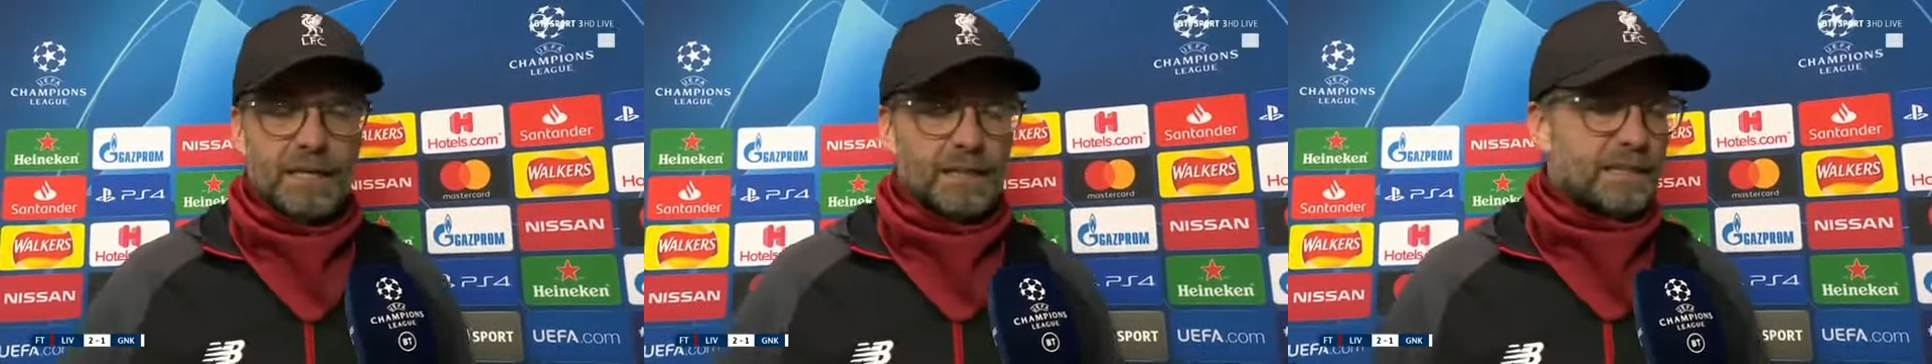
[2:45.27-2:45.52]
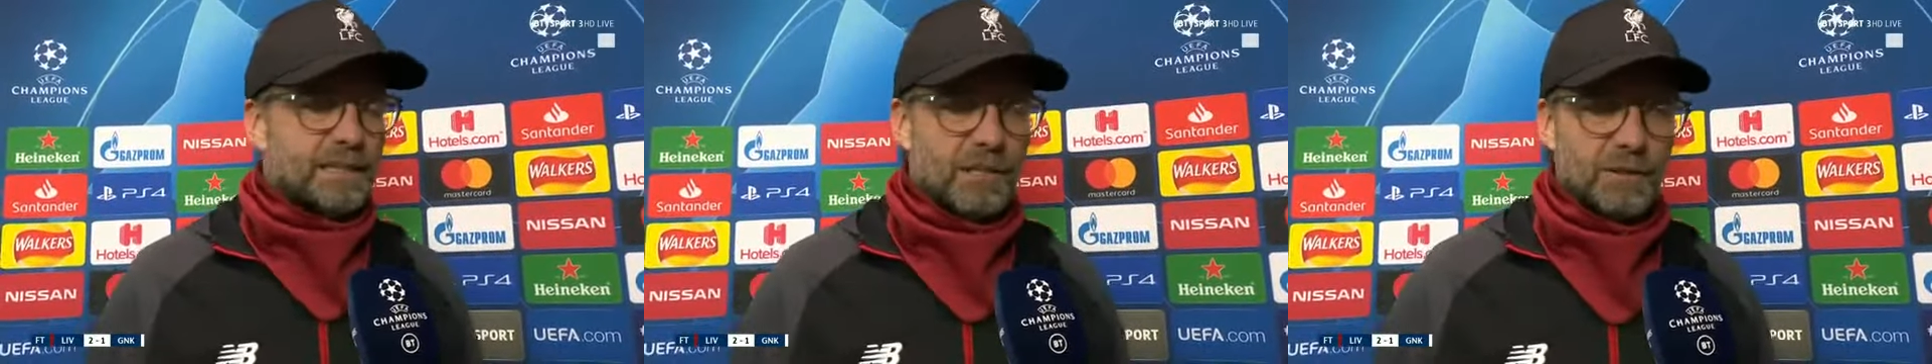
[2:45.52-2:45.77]

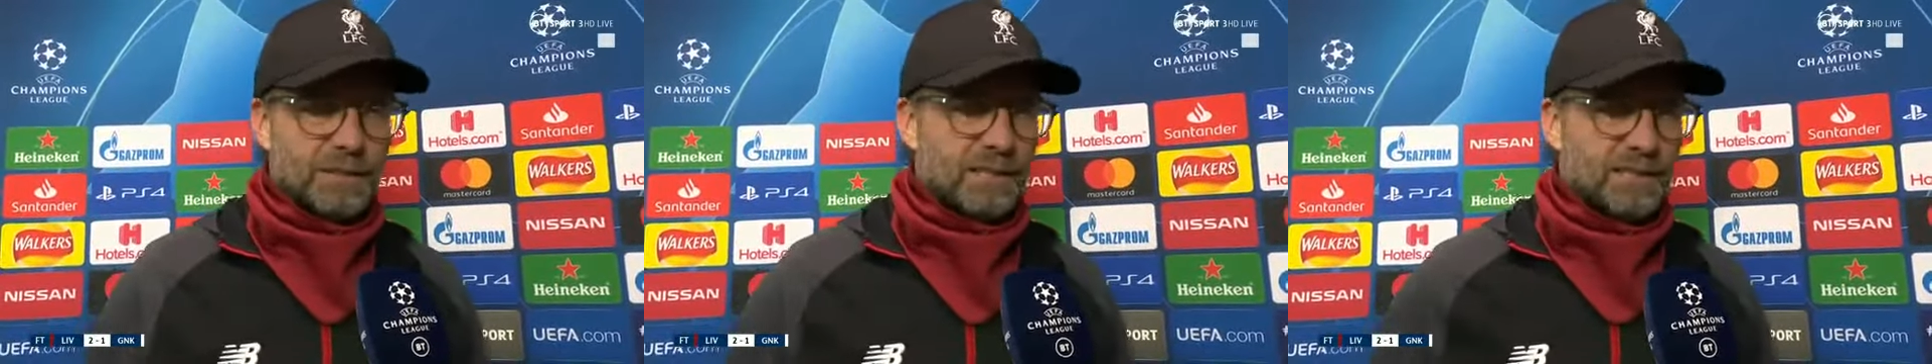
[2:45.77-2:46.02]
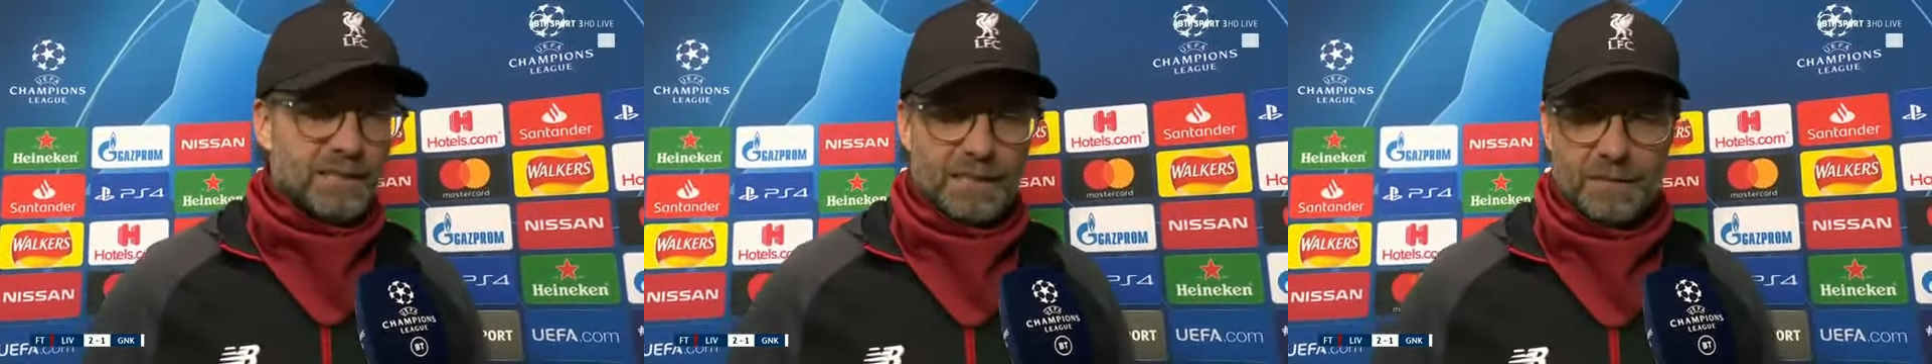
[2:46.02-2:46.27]
That's how it
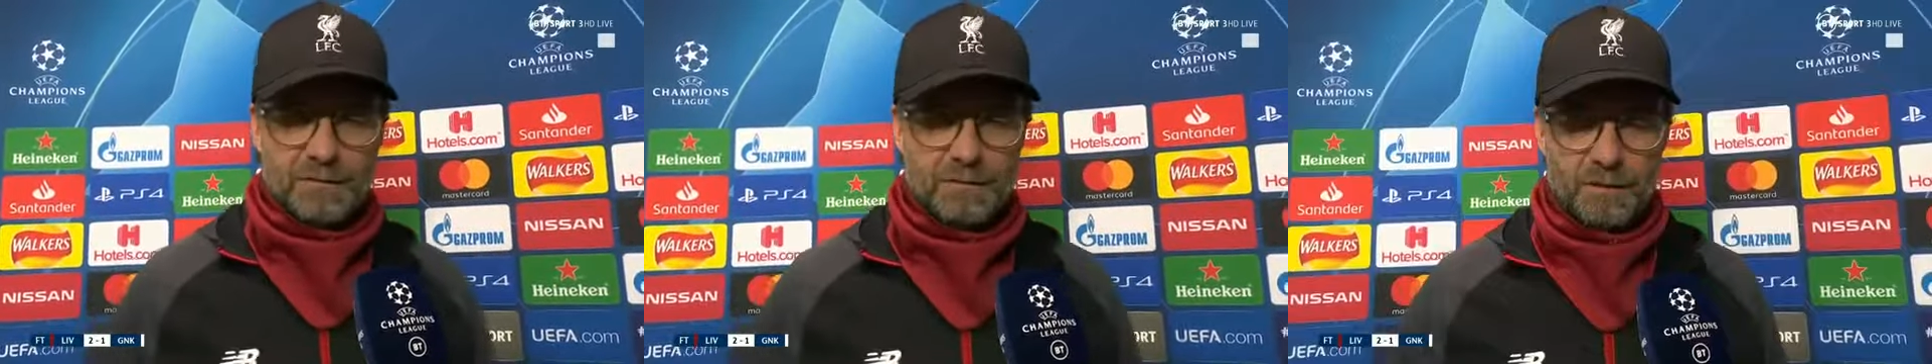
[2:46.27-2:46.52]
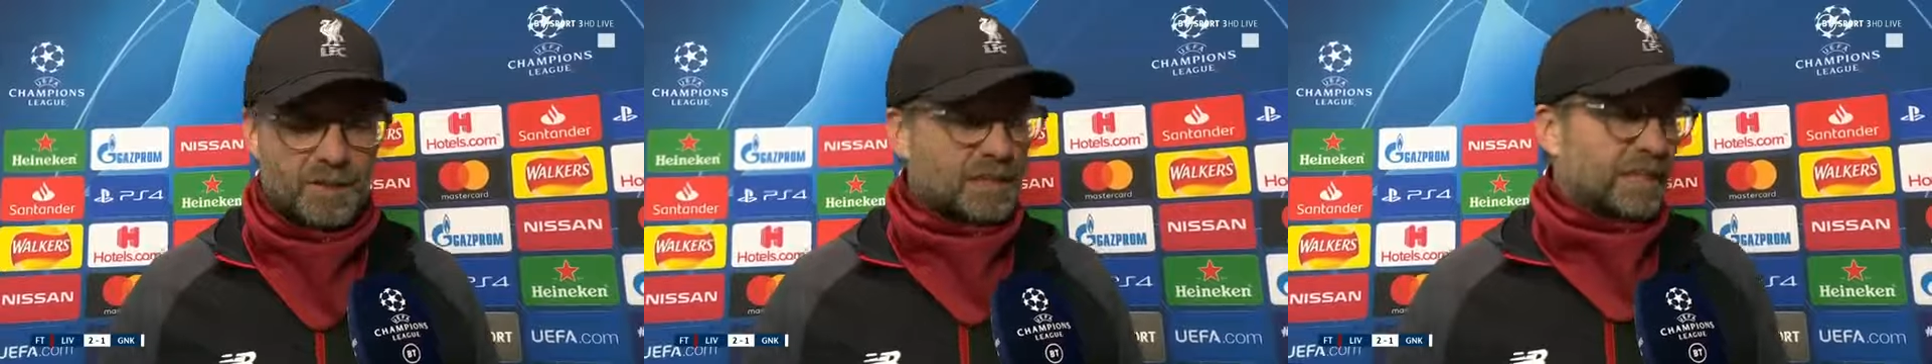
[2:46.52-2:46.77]
is. And
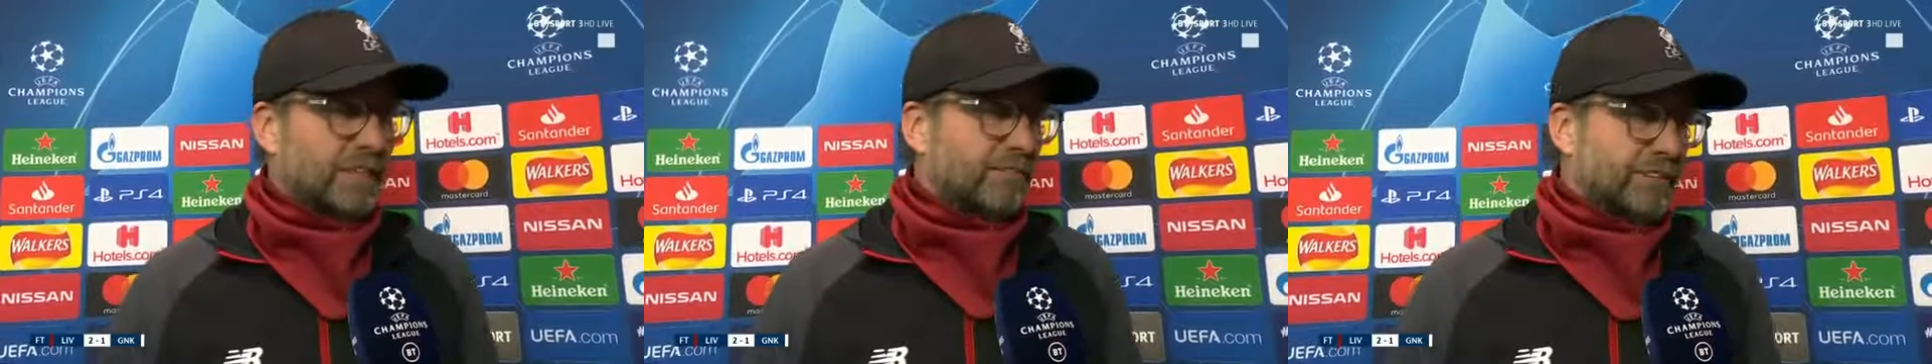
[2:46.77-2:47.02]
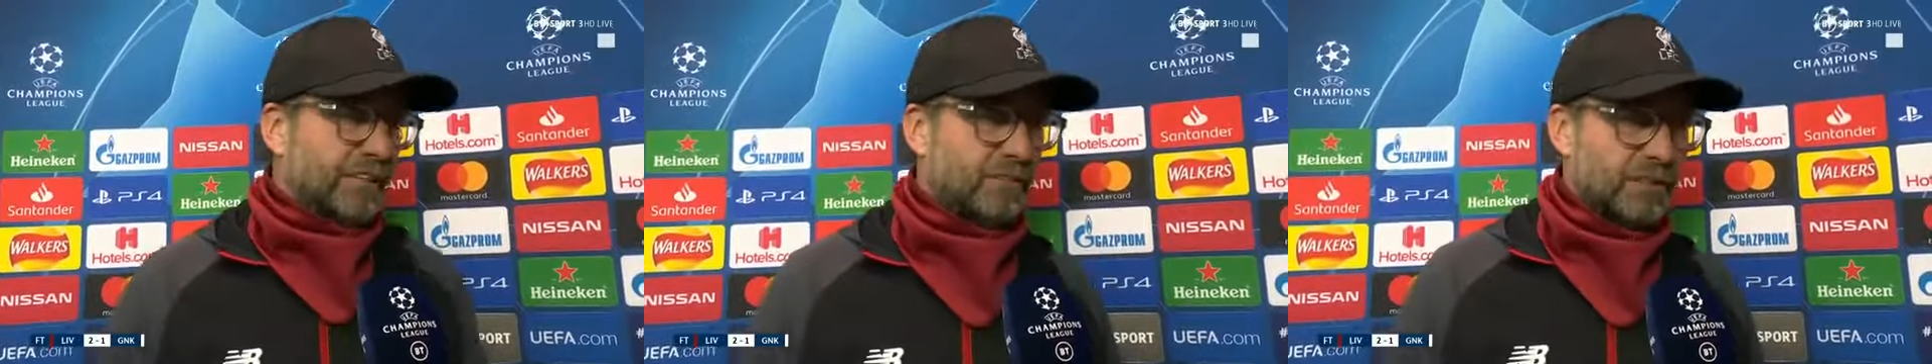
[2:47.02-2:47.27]
we were the clear
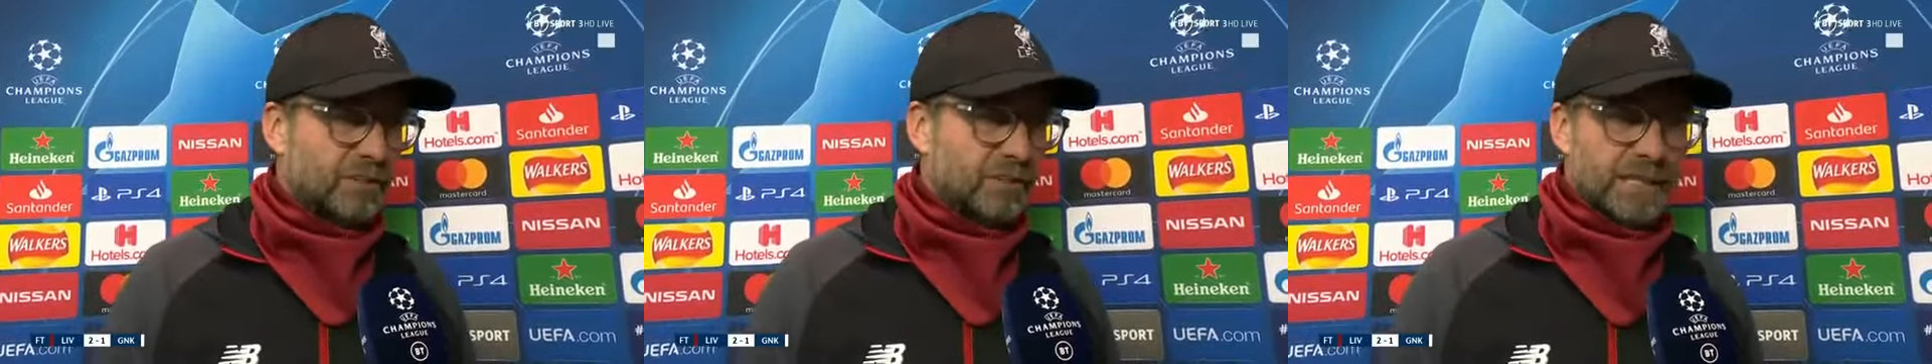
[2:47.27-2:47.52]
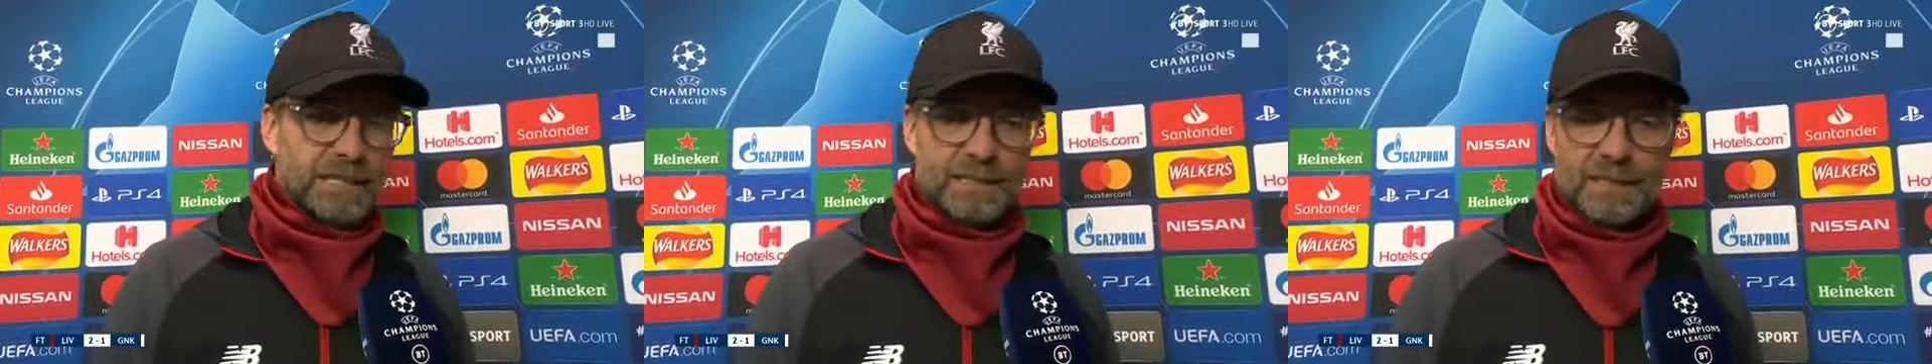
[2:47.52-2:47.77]
favorite
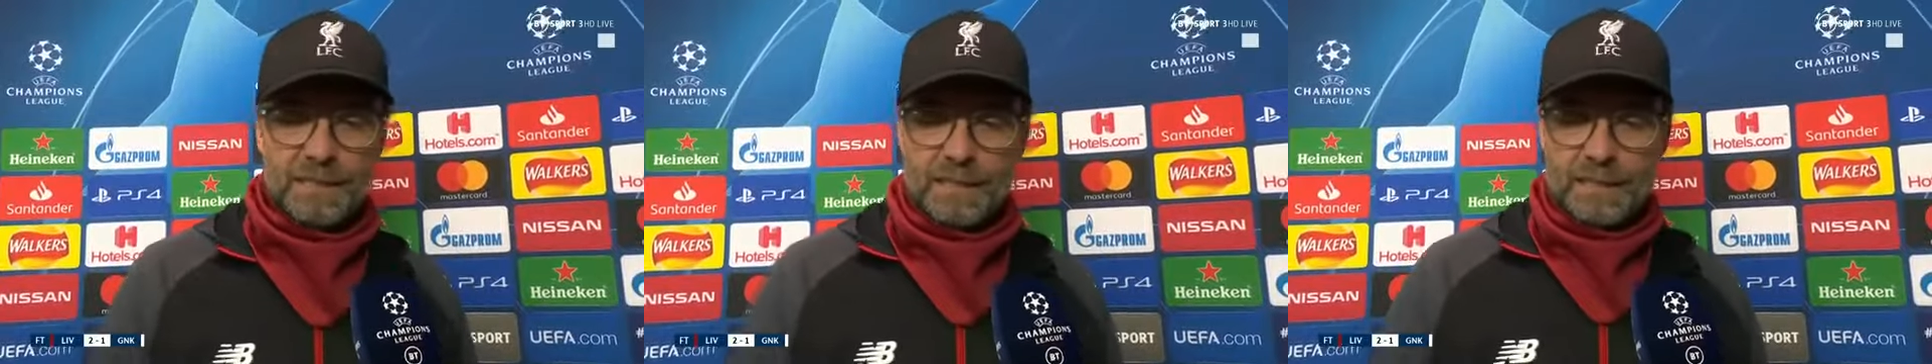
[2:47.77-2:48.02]
tonight.